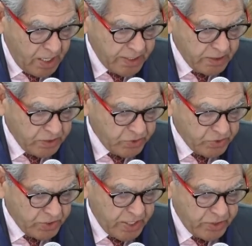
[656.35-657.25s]

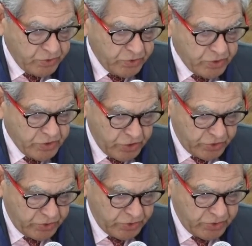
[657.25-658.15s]
ISJS
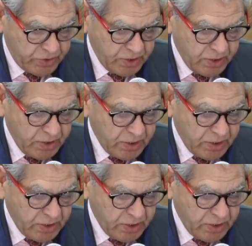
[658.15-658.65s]
Transactions.